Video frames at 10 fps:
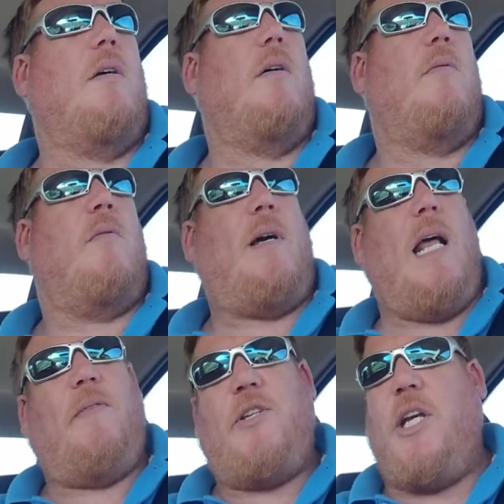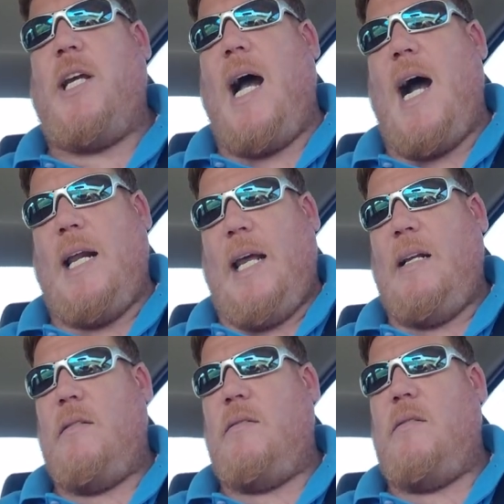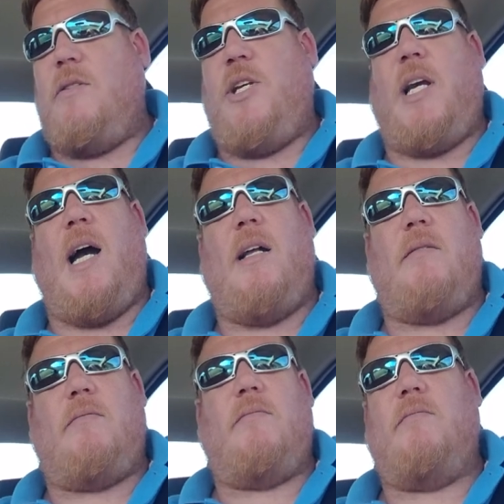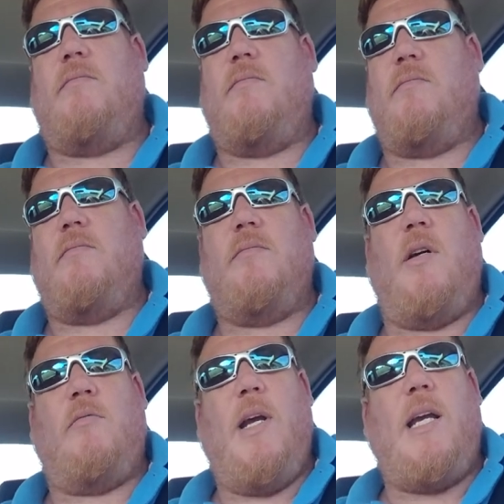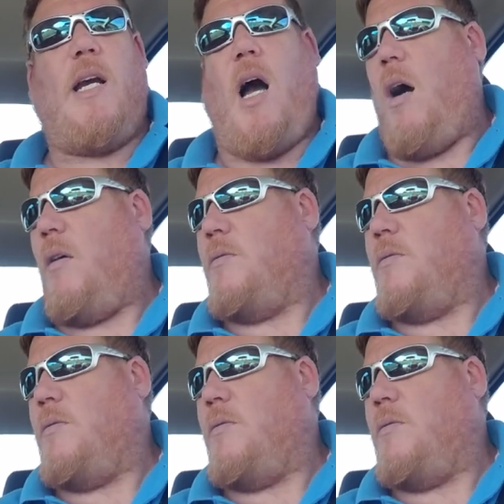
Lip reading: Well, right after she got it, she got a recall